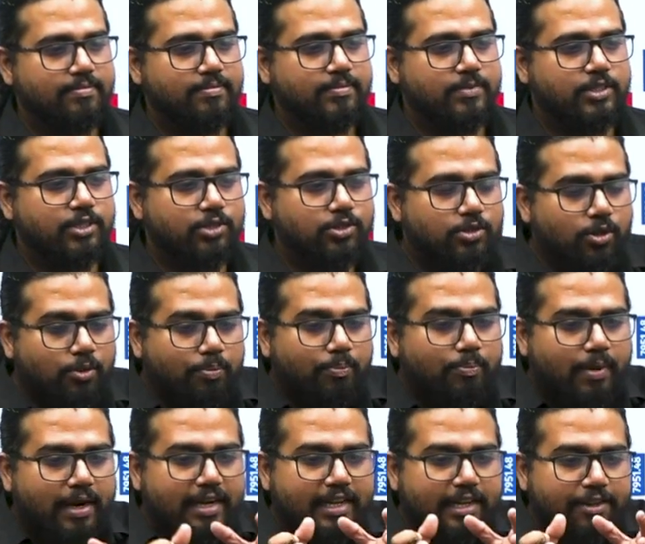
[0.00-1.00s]
So
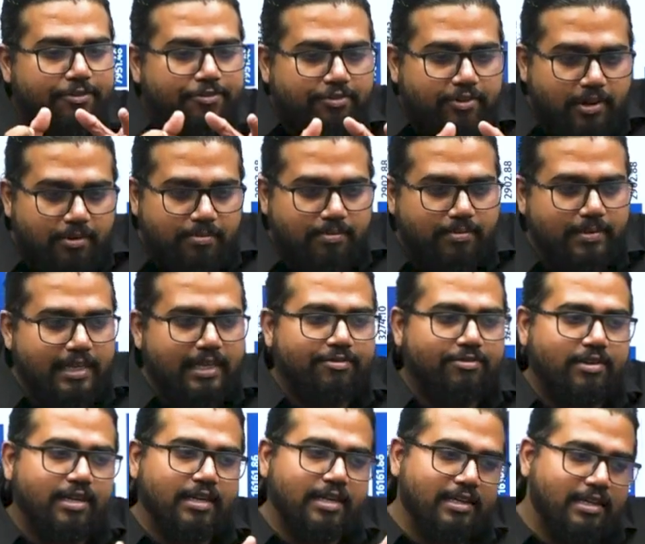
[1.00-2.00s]
money from
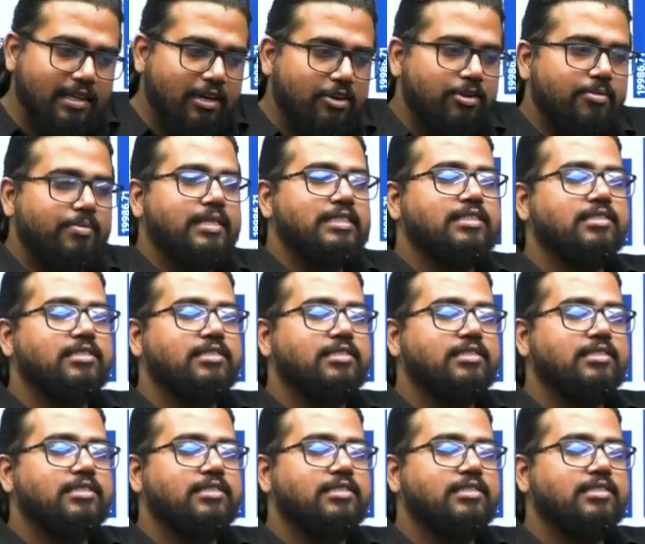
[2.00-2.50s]
even government